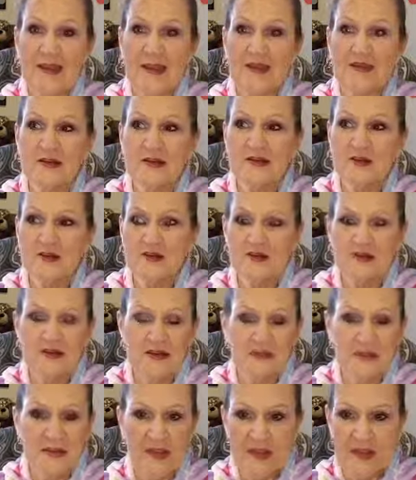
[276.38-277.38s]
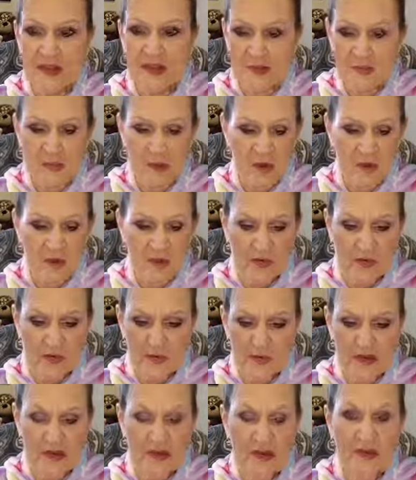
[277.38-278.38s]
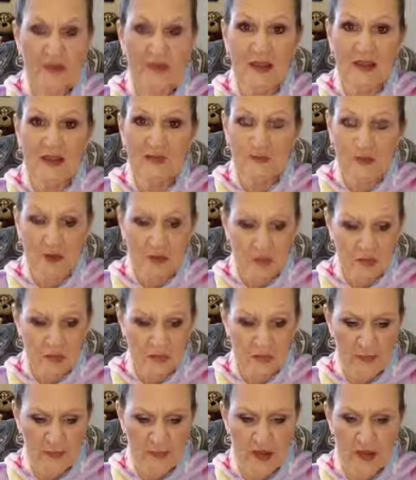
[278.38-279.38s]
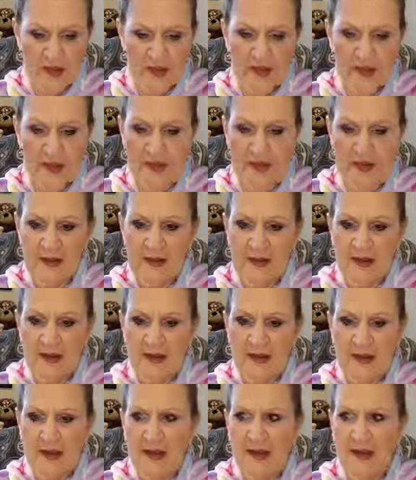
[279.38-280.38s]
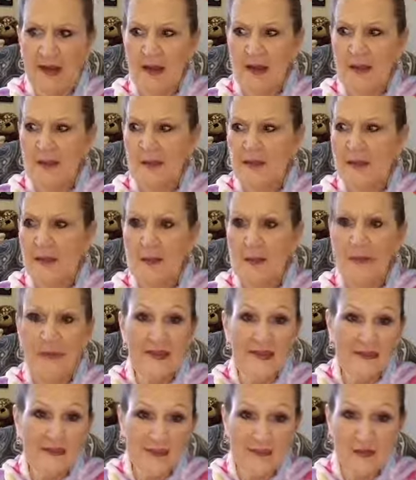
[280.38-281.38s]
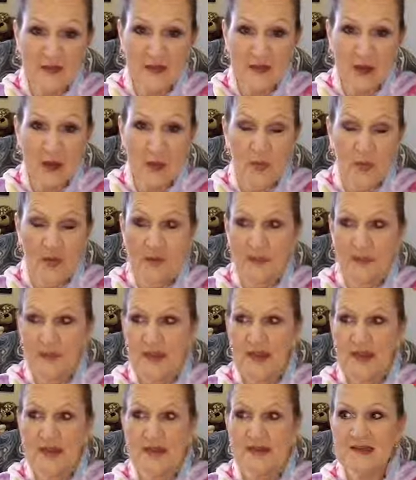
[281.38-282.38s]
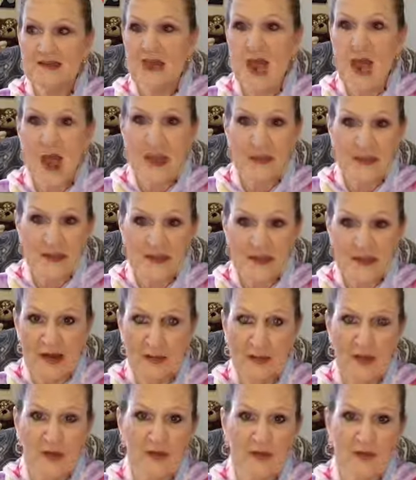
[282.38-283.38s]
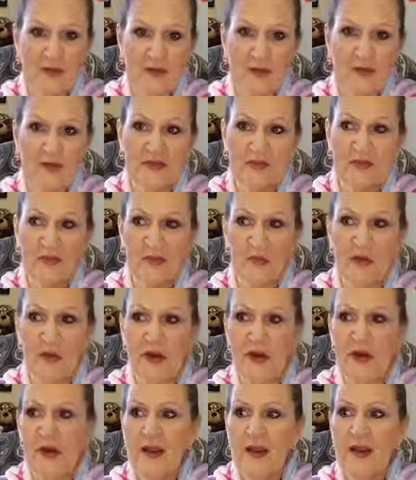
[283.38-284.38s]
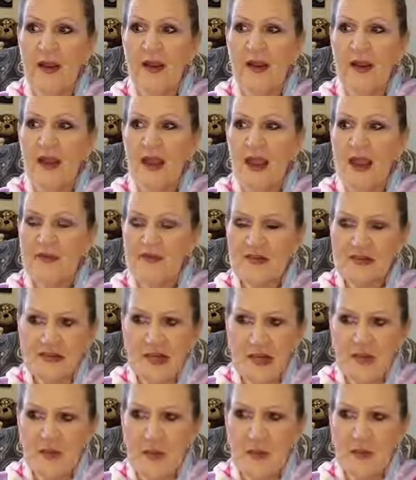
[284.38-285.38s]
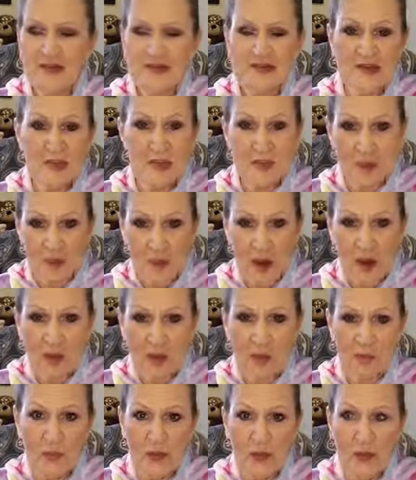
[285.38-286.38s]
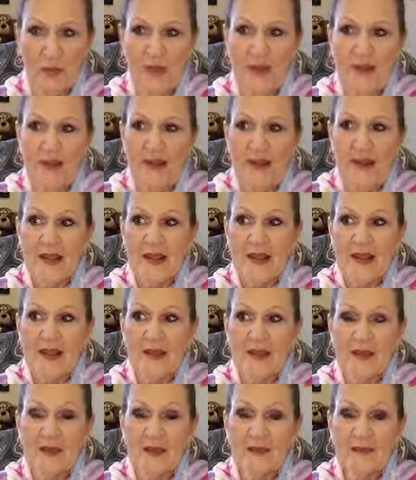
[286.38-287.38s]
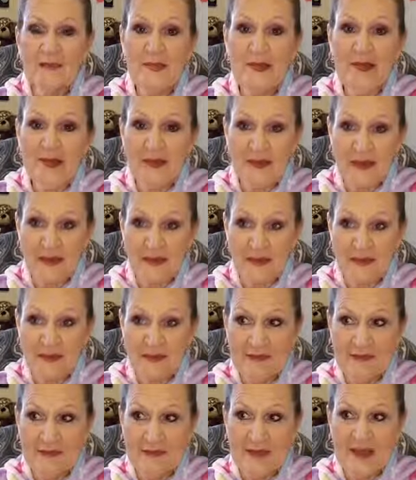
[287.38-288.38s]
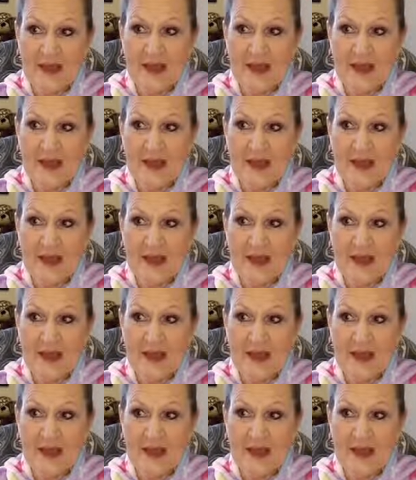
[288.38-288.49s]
in terms of picking a partner, picking a life partner, picking a business to go in, picking a topic that I wanted to explore, every time I went down the wrong road, it was because